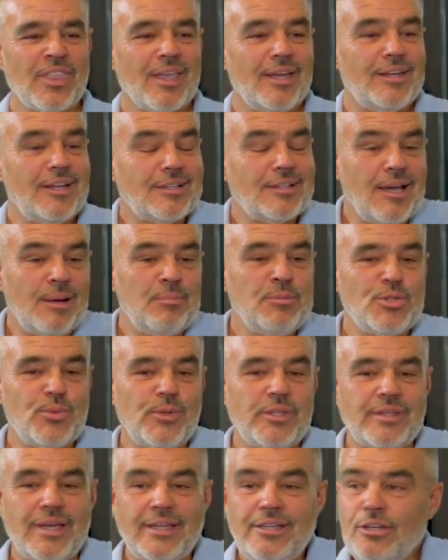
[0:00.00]
And it comes
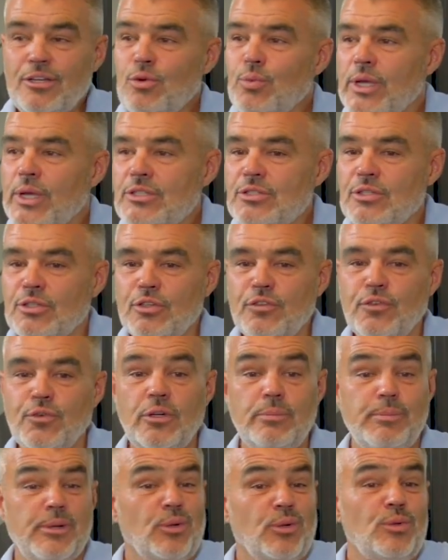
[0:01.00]
with, I don't know where to look for
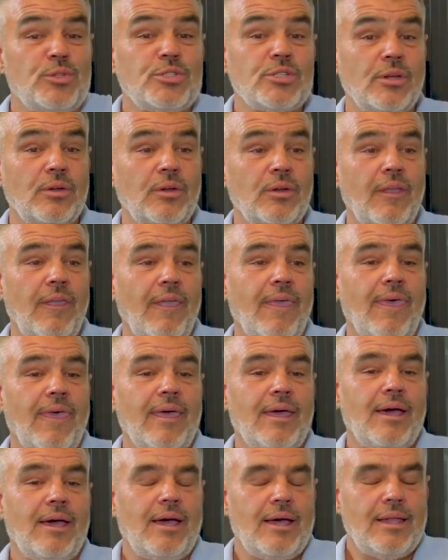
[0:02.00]
it, but also
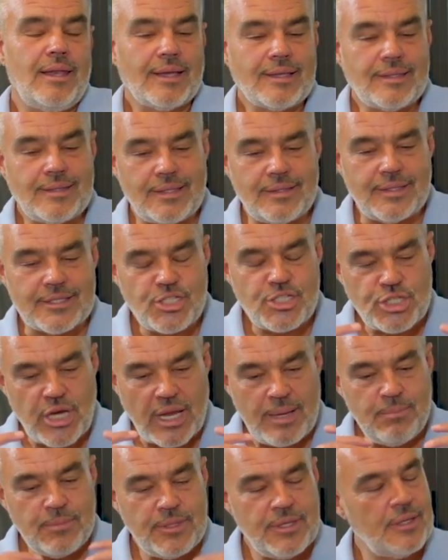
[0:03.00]
like the
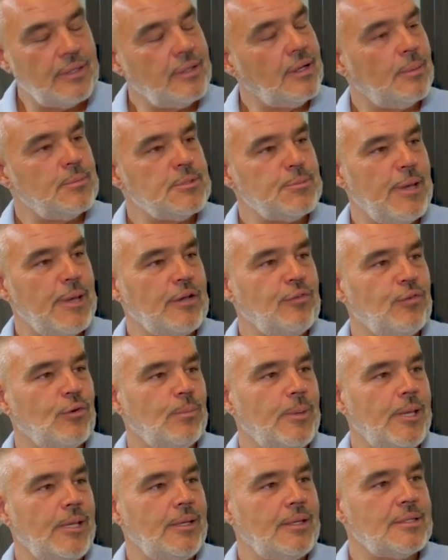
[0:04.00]
shame thing that comes back for
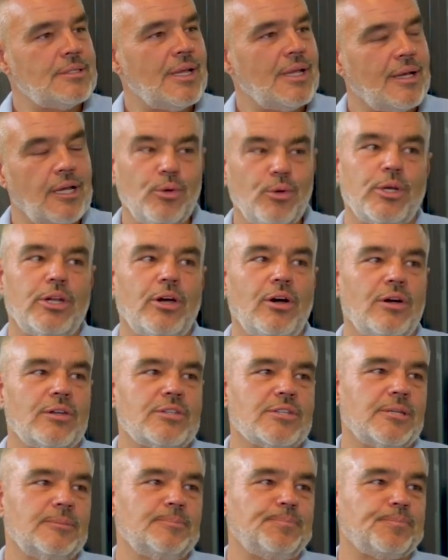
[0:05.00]
me is like, I don't want to
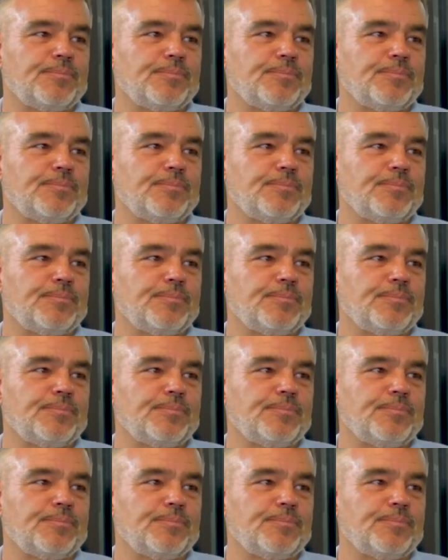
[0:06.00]
ask.